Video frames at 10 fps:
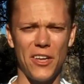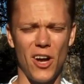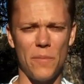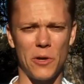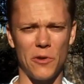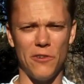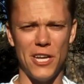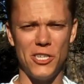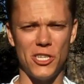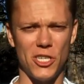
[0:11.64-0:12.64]
economic
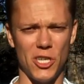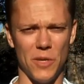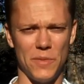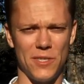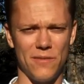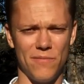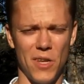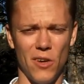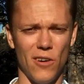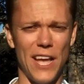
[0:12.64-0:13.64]
relationships,
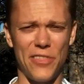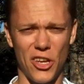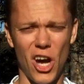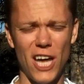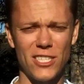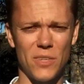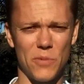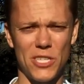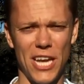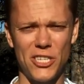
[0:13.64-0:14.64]
like the cost of
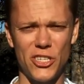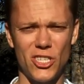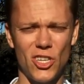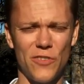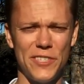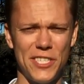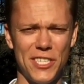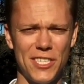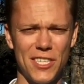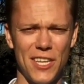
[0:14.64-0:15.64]
protection
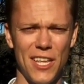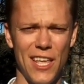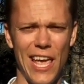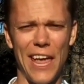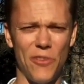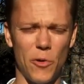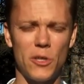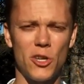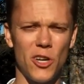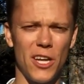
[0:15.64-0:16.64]
services and the
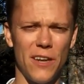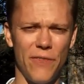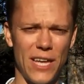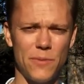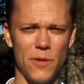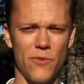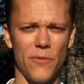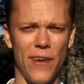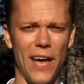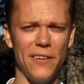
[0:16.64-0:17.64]
return on investment
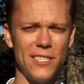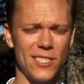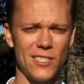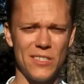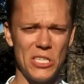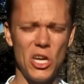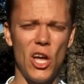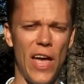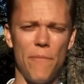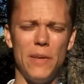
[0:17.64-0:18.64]
from violence,
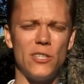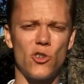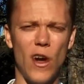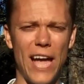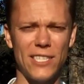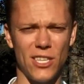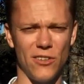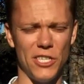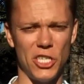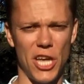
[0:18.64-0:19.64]
have been
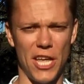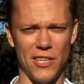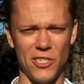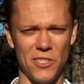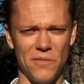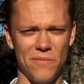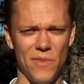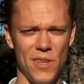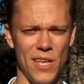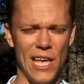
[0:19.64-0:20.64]
drastically changed.
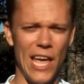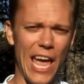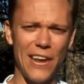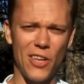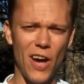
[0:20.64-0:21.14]
And